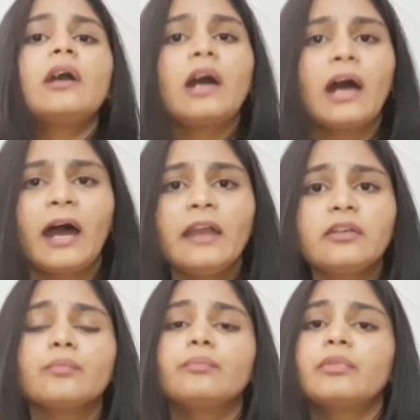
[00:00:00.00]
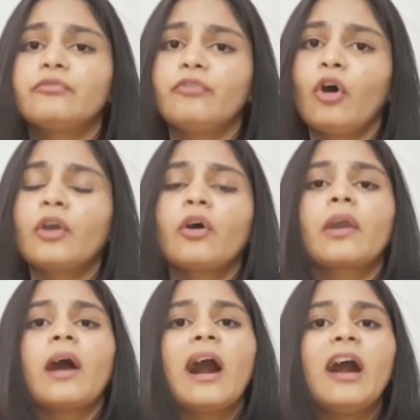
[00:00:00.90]
at, before
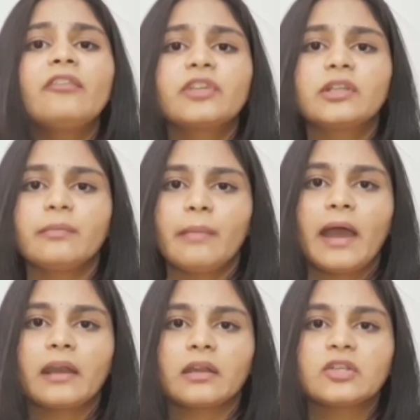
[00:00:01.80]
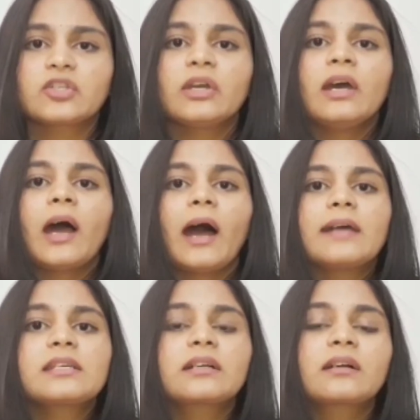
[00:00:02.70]
or after the marriage
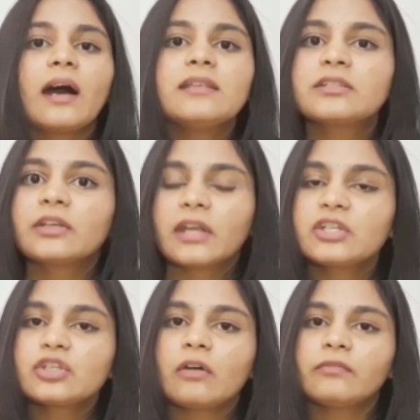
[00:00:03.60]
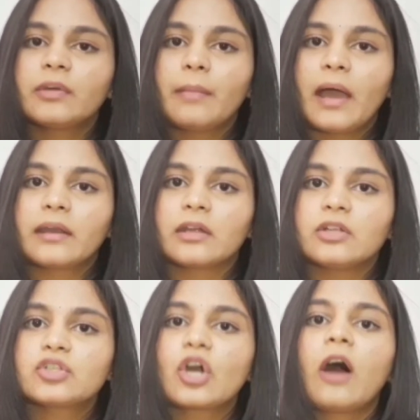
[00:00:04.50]
as a consideration of the
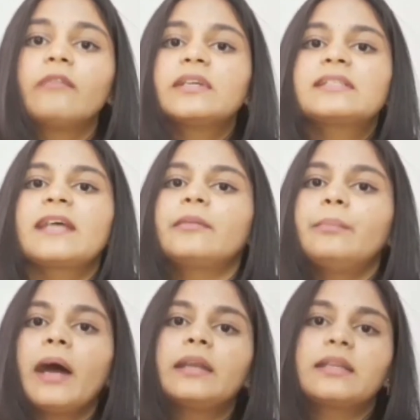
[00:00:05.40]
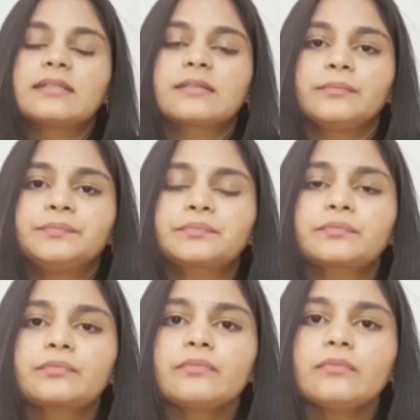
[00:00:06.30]
marriage of the said parties.
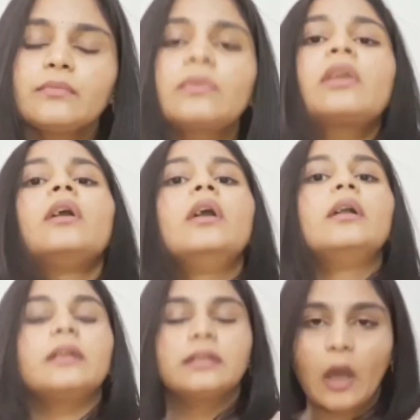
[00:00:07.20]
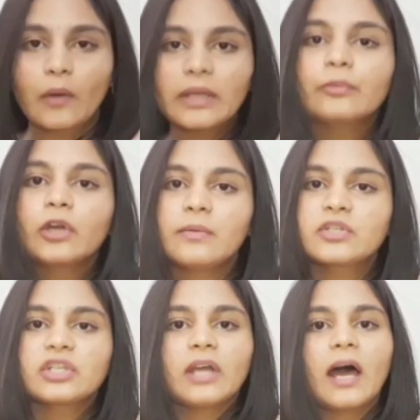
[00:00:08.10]
The Dowry
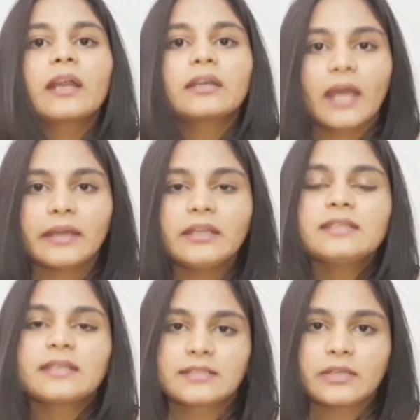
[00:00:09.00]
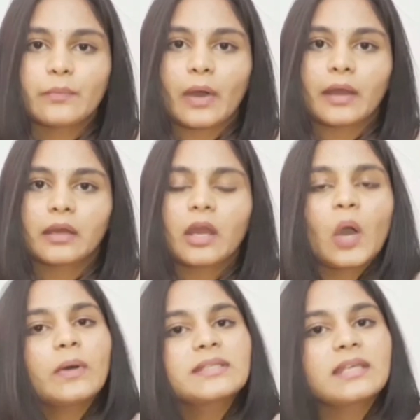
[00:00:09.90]
Prohibition Act nineteen sixty-one
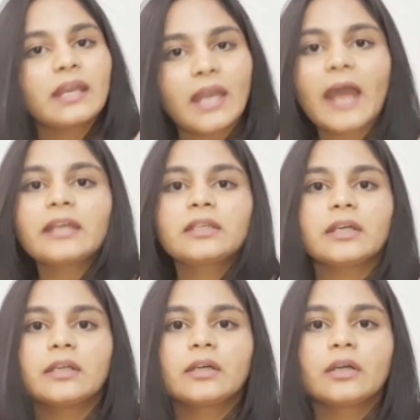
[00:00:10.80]
was enacted